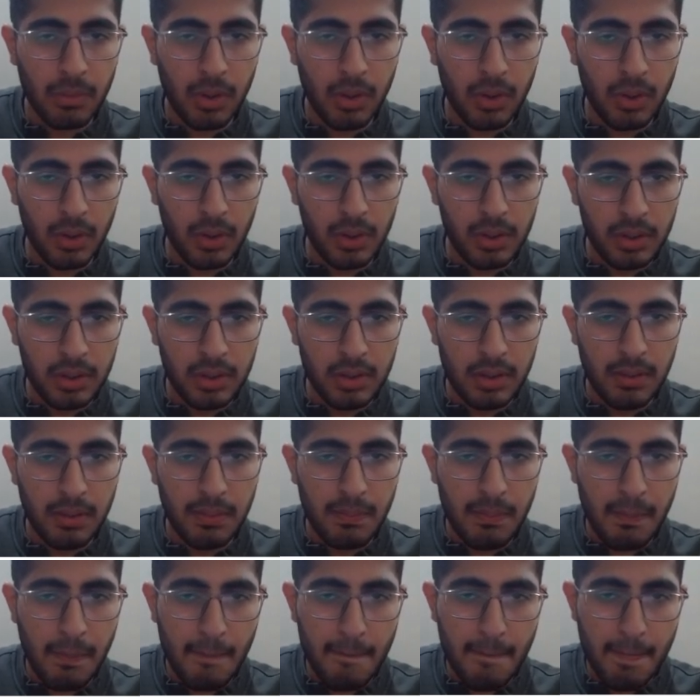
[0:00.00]
on
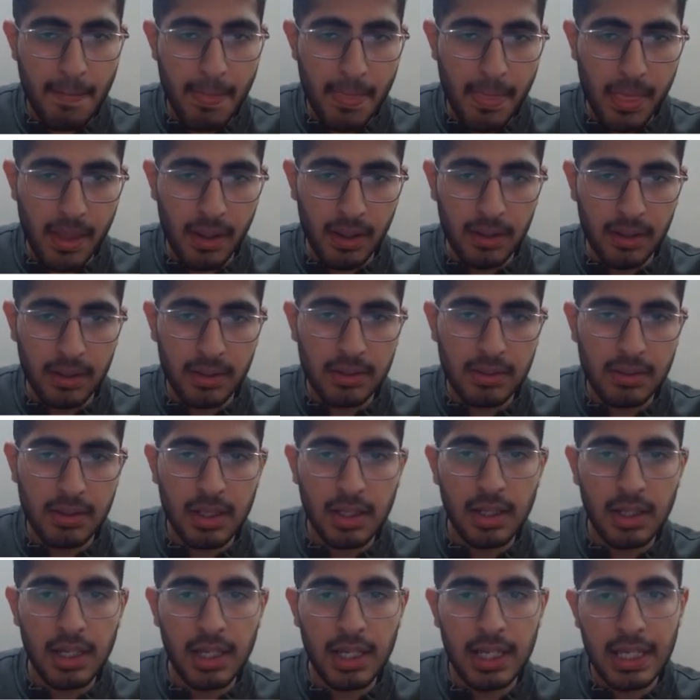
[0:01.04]
the
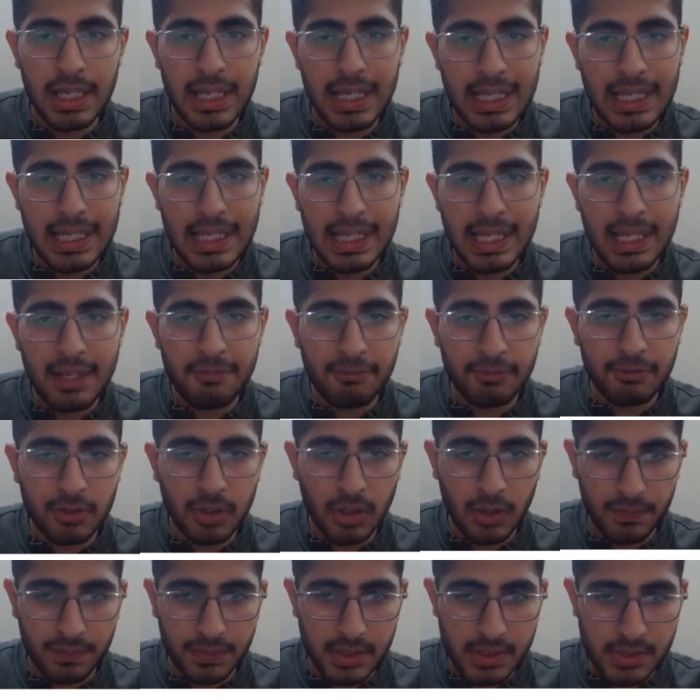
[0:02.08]
left
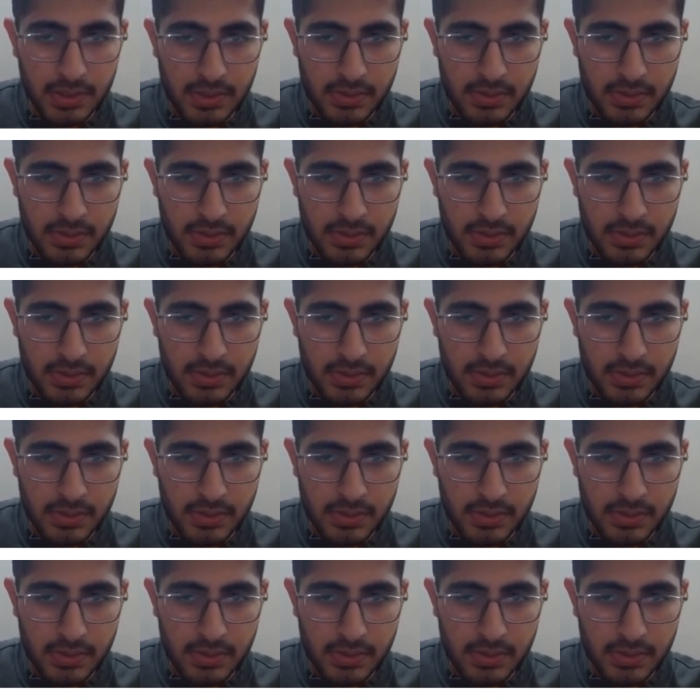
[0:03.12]
of the